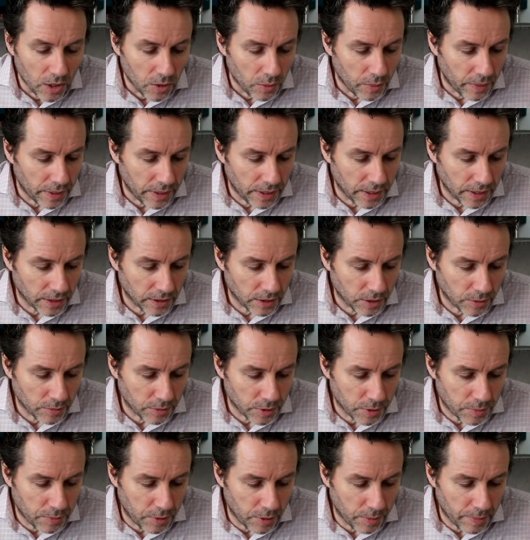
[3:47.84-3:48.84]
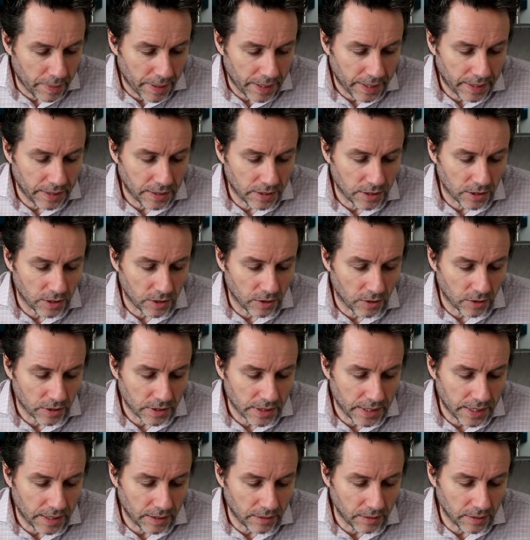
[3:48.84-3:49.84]
when London was put back into
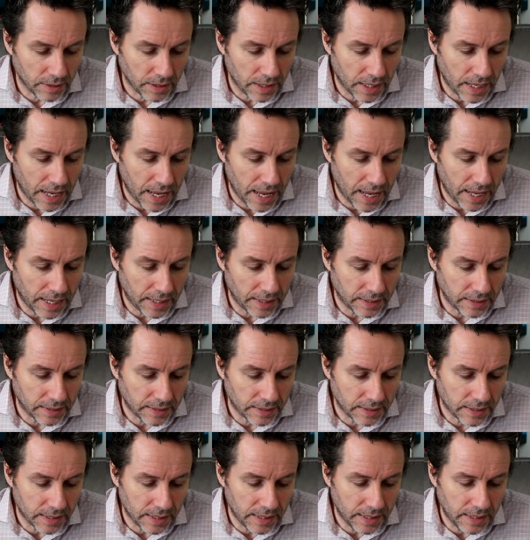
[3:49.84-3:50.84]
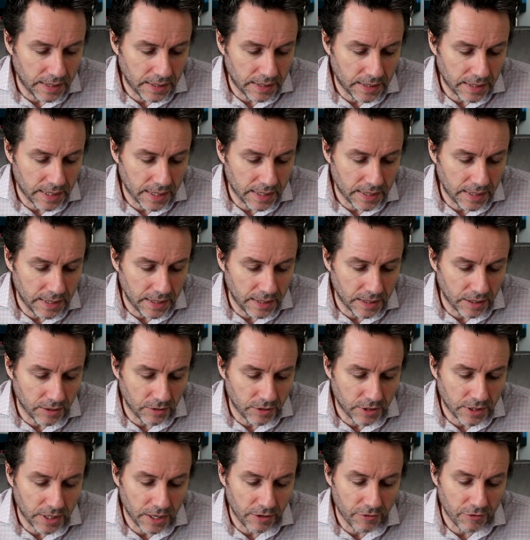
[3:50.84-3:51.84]
lockdown, and he says he
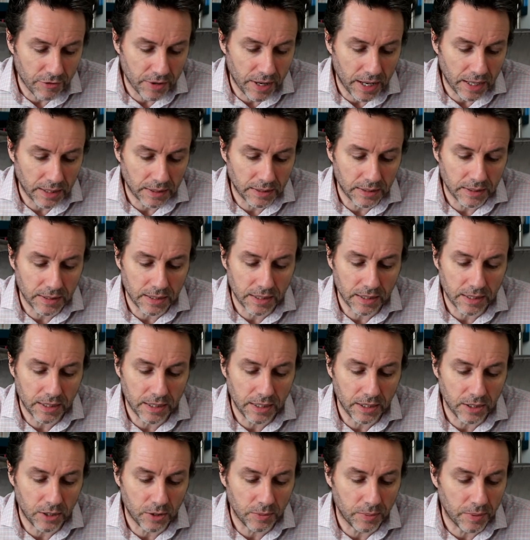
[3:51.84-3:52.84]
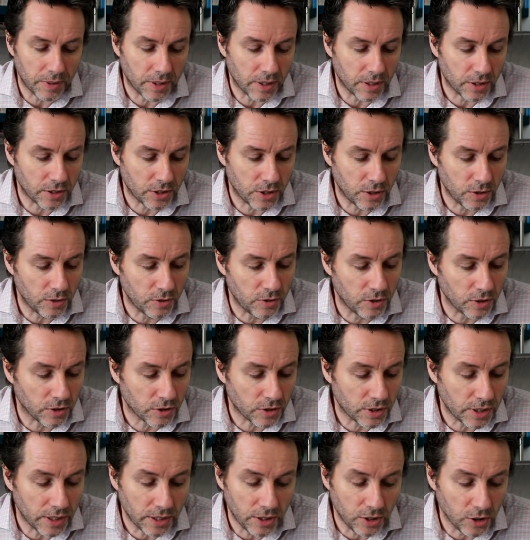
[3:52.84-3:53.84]
knows several actors and theatre workers who
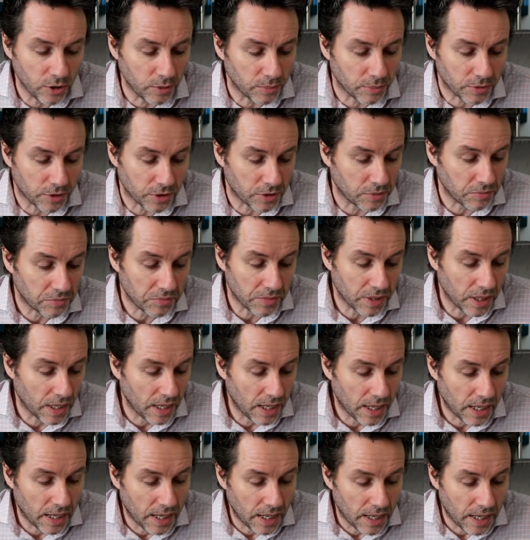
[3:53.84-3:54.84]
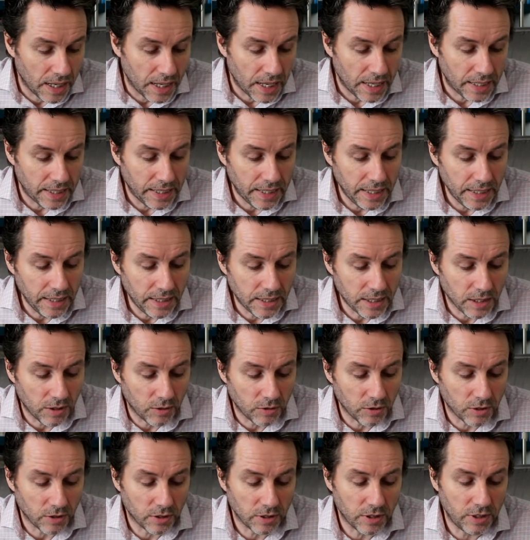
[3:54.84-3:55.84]
lost their jobs. And he
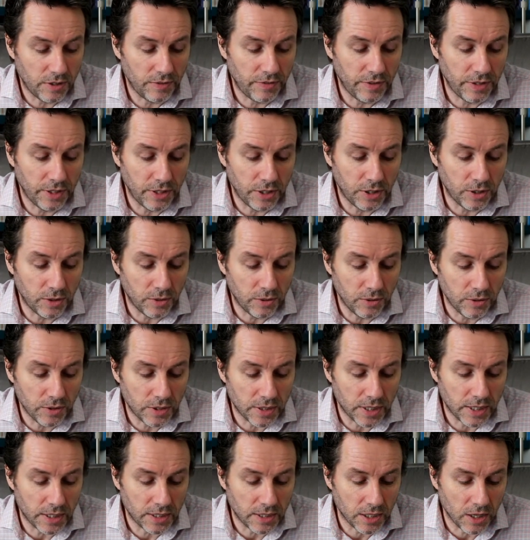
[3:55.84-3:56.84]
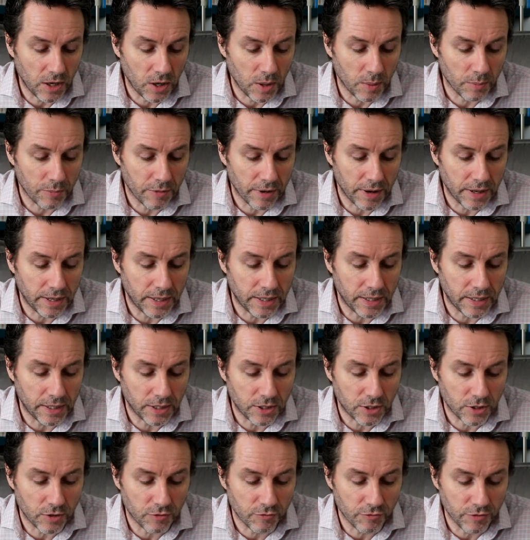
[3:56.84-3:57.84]
told ITV News, it's heartbreaking,
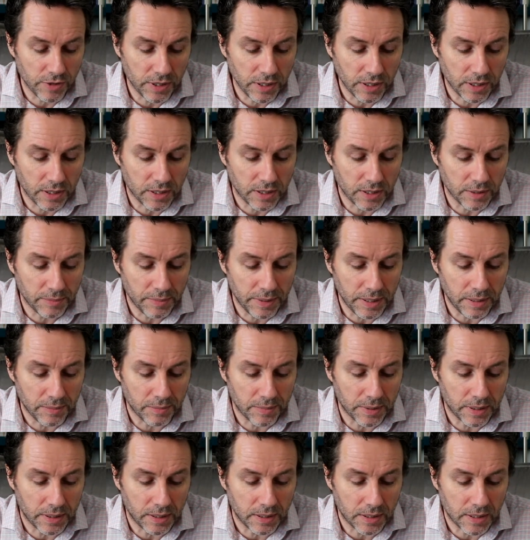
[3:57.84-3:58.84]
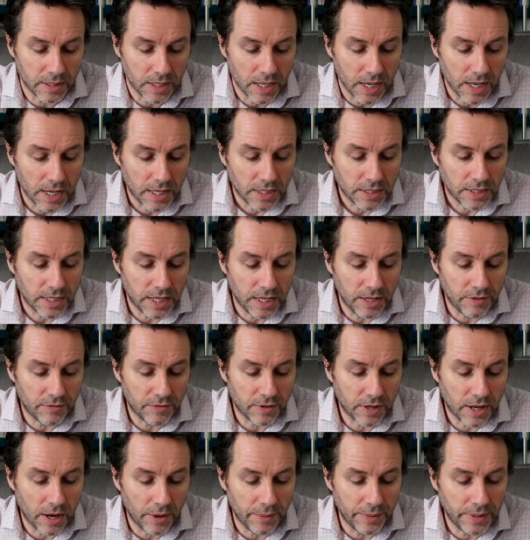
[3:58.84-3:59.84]
it's a real commitment to
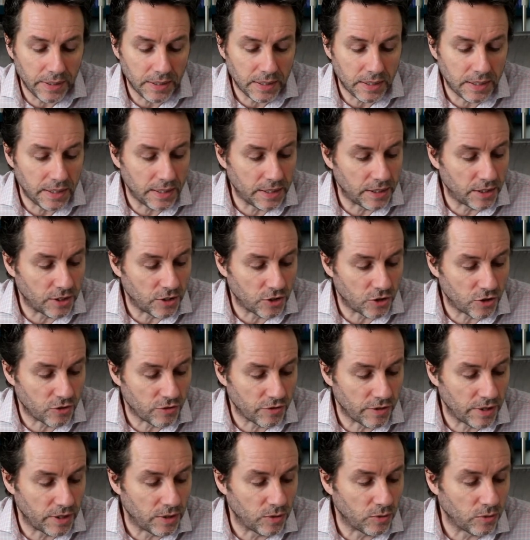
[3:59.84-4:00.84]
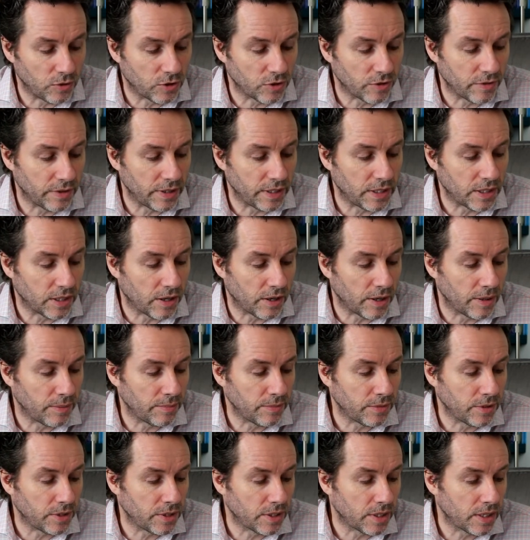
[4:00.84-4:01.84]
even go into the industry in ordinary
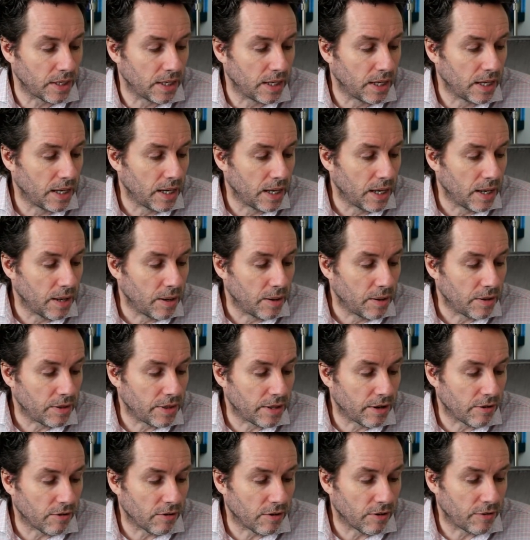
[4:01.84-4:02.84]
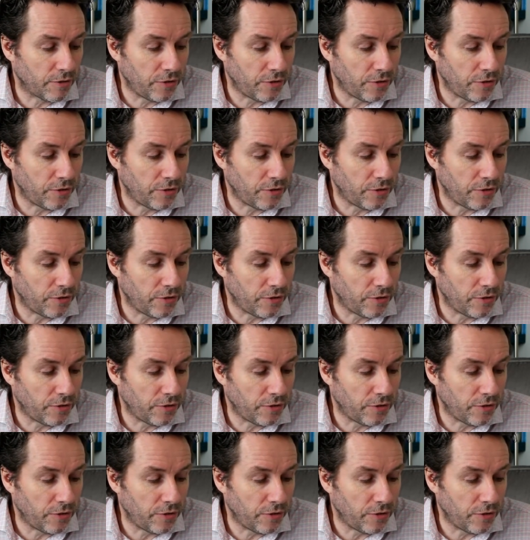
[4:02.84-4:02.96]
times. There are a